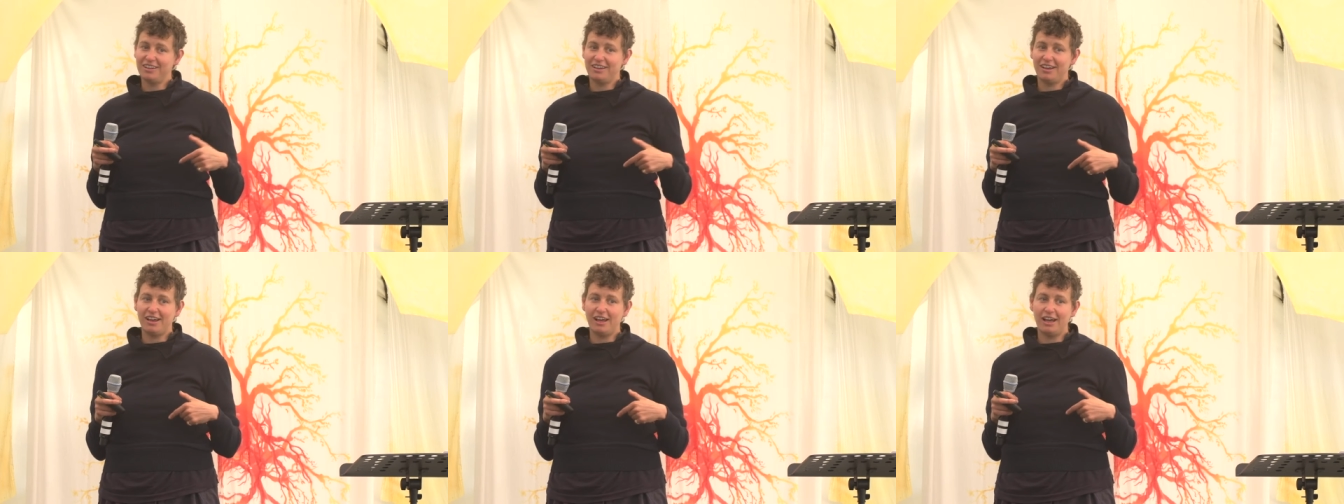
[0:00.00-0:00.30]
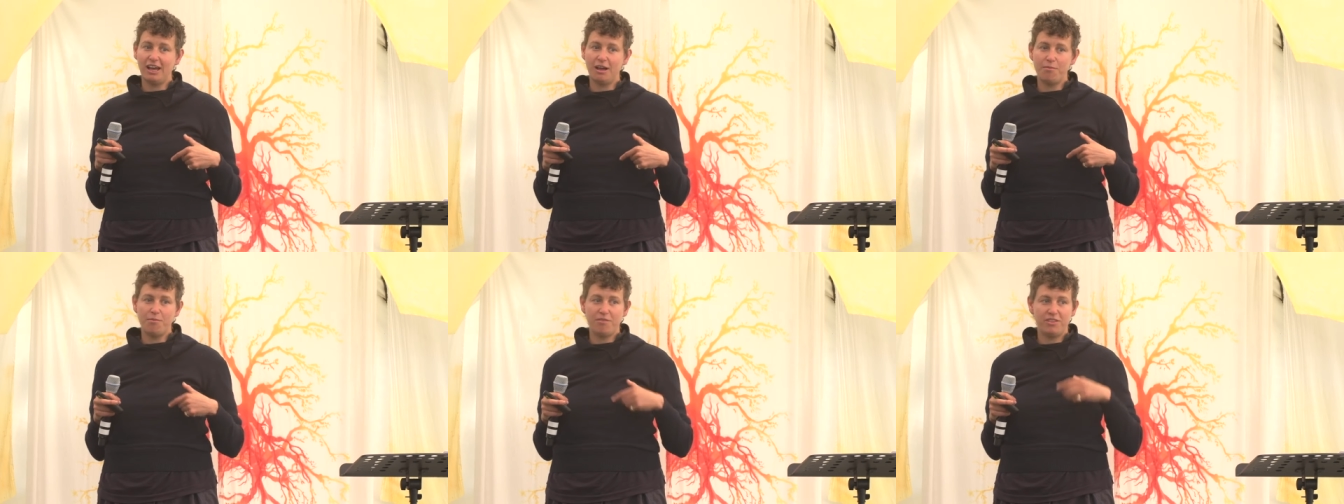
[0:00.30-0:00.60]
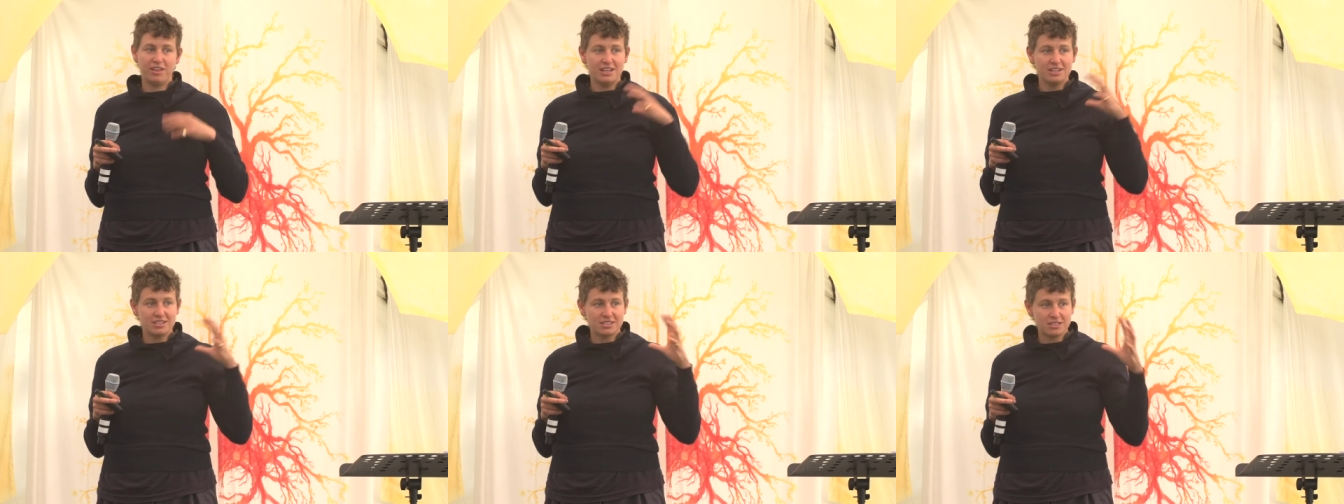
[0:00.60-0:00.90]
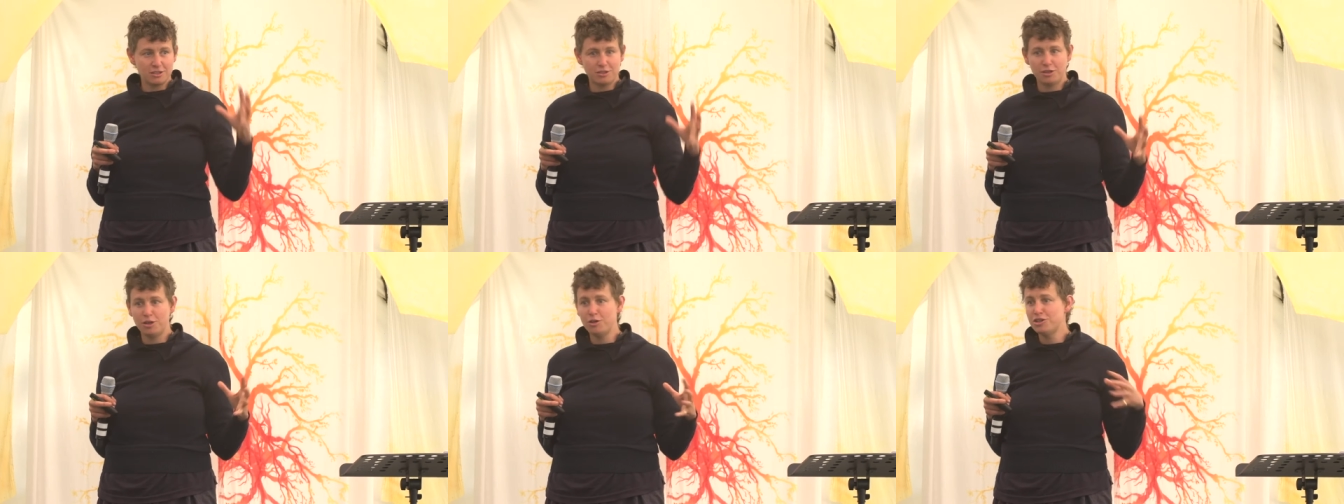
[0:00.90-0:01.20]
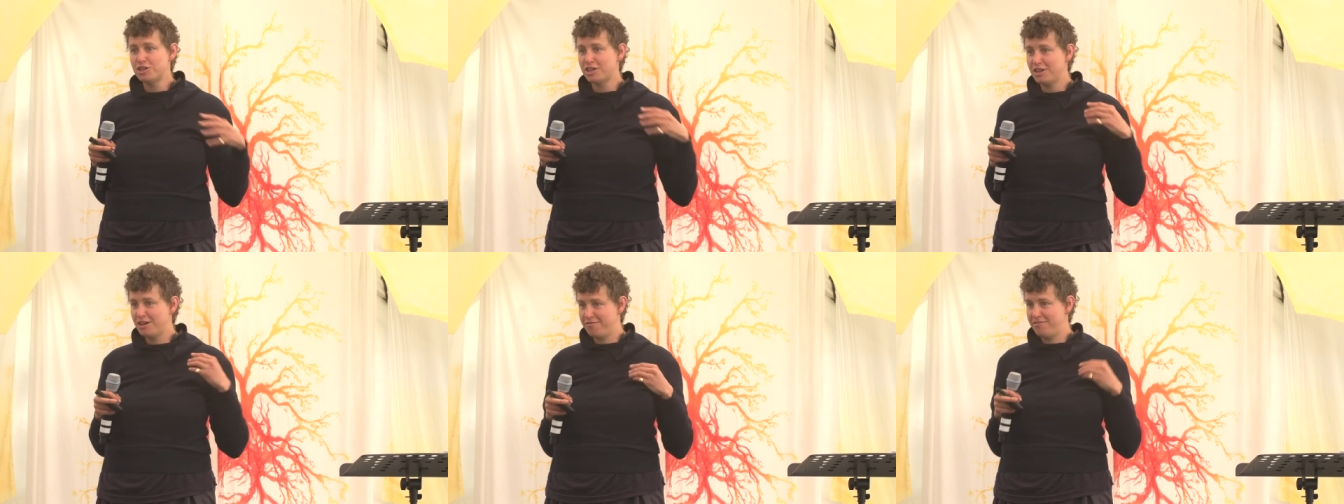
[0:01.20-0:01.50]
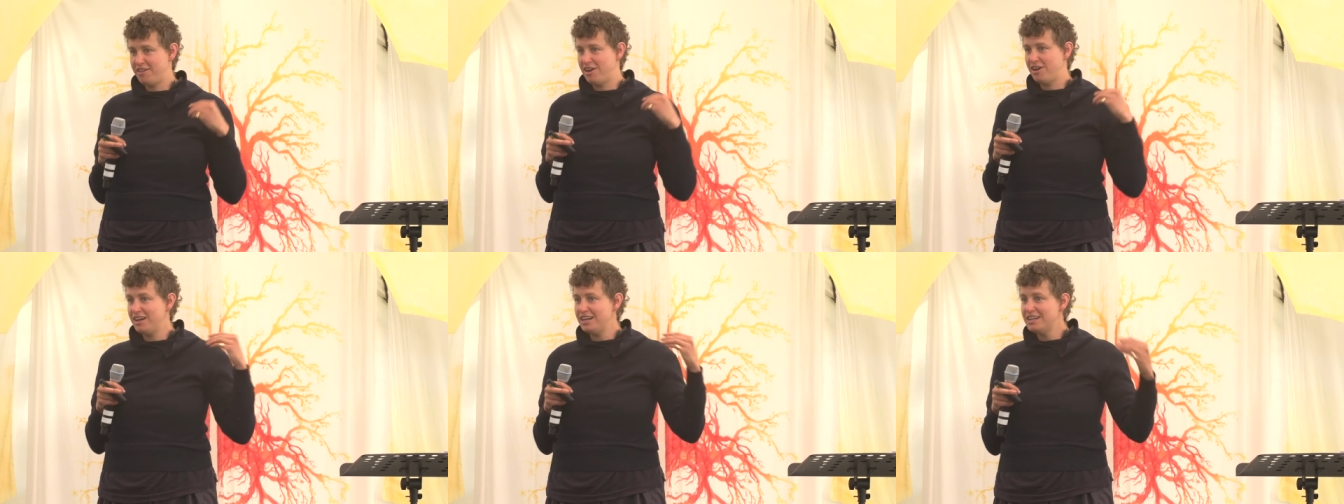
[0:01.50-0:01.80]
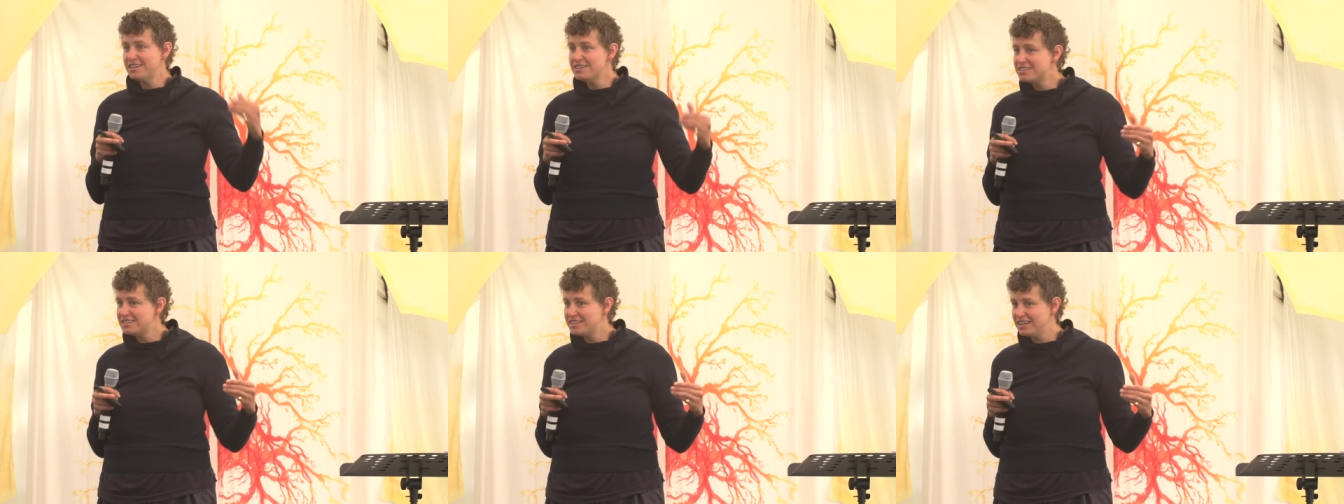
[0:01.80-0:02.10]
um, the institution of their
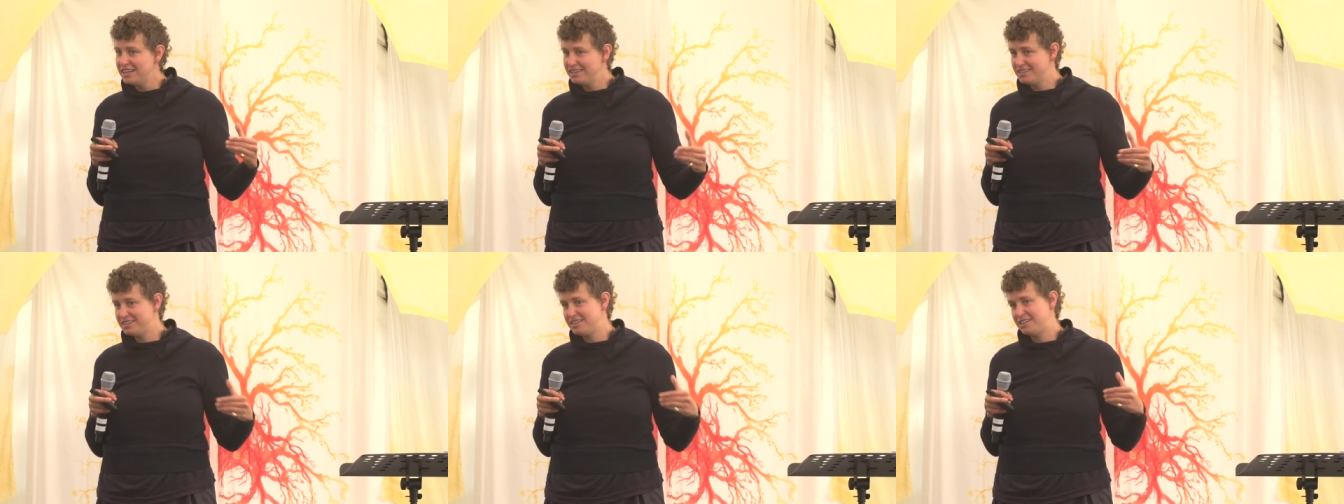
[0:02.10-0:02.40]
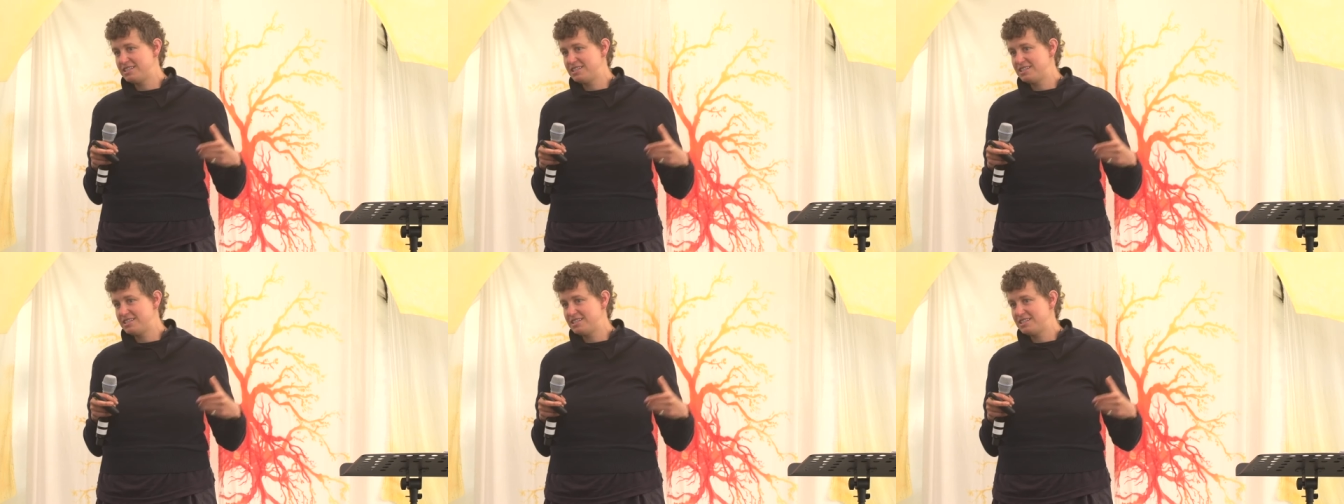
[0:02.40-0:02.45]
instincts